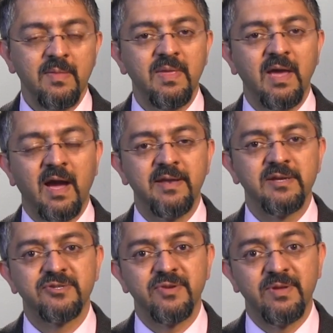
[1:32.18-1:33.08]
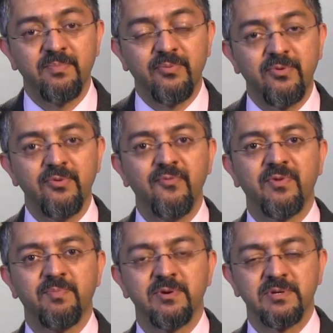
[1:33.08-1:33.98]
The idea is to improve
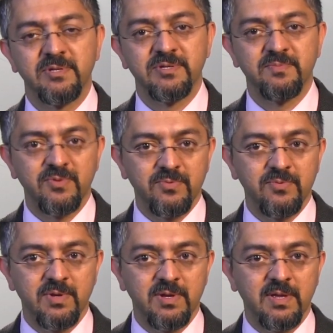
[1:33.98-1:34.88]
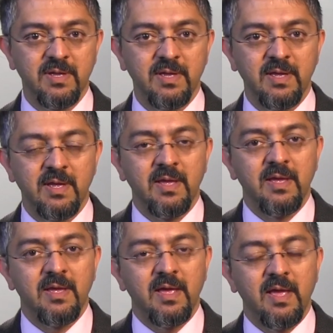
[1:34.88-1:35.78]
the person's mood.
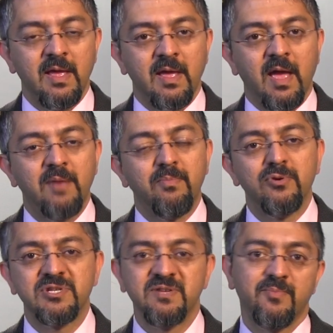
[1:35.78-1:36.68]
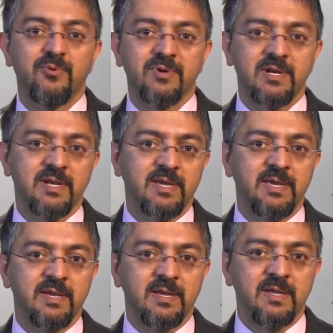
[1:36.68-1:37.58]
And most
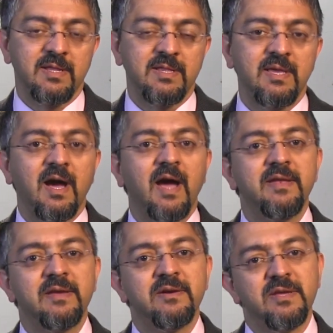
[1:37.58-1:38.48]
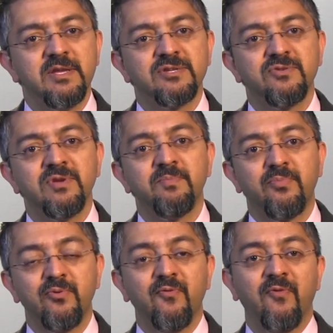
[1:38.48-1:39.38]
importantly, the idea is to
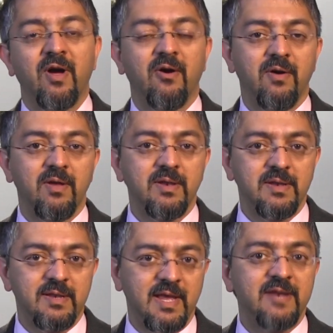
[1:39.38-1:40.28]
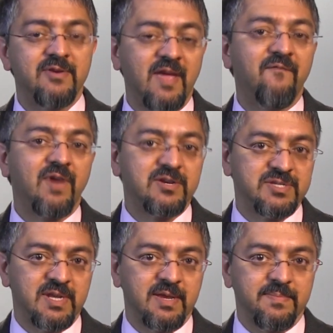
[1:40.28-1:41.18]
improve day to day
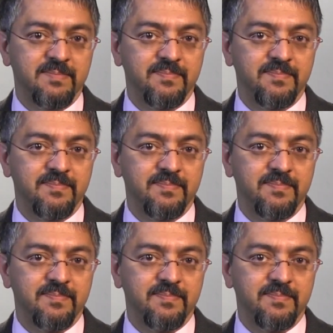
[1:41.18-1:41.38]
functioning.